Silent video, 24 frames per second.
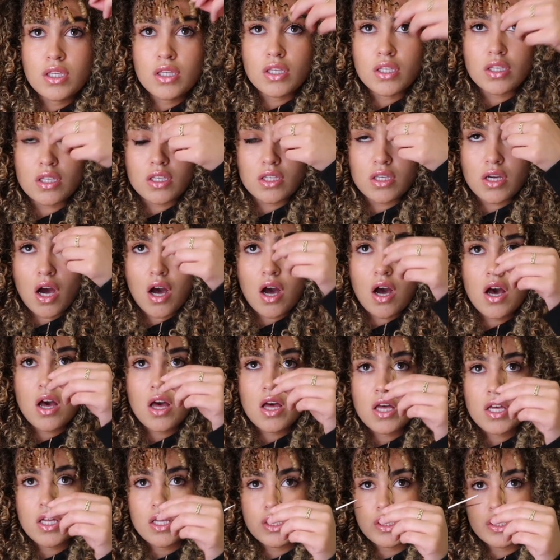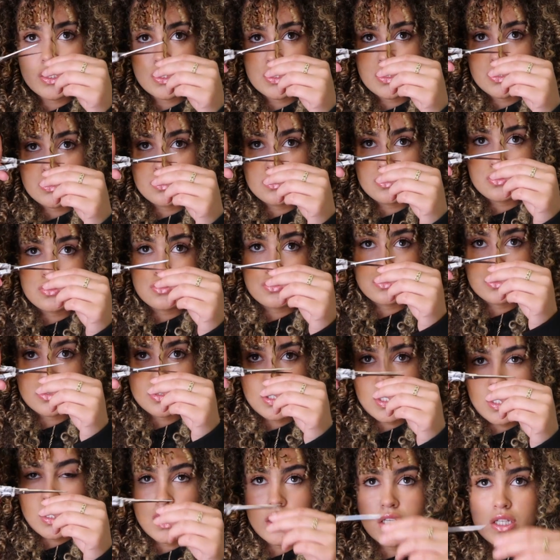Yes,
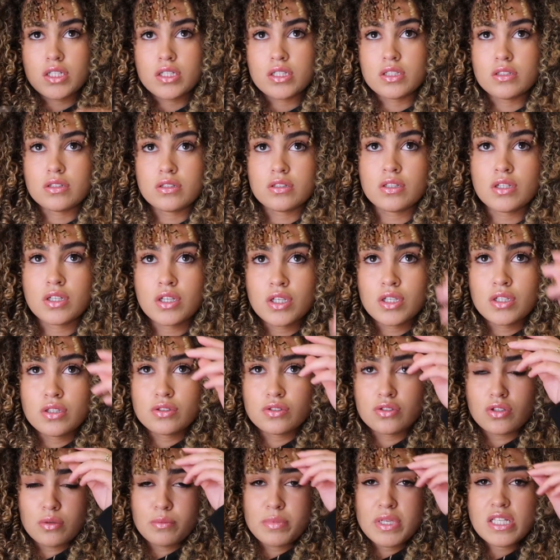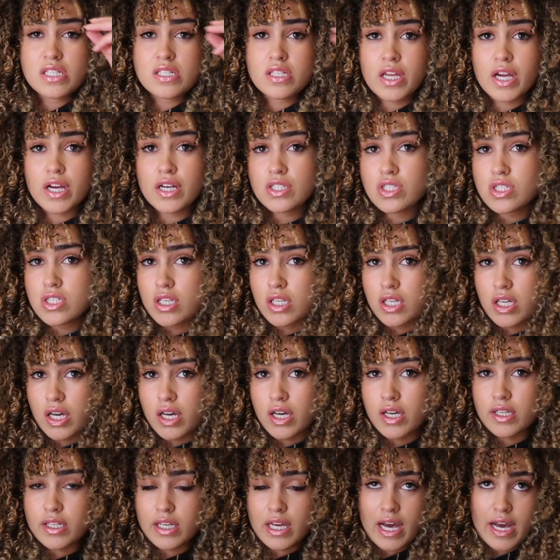cut. Don't be scared to
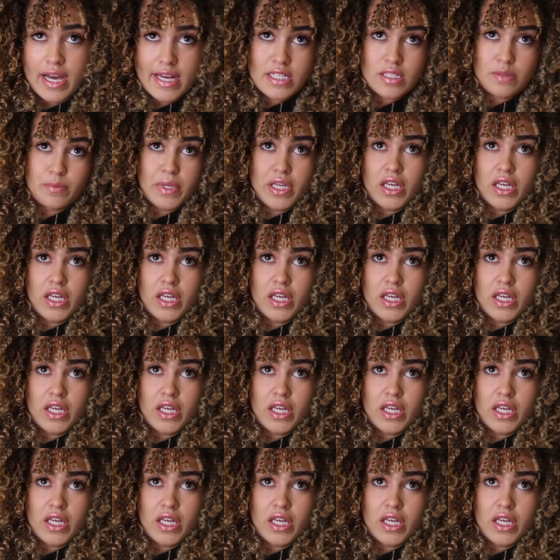cut, guys,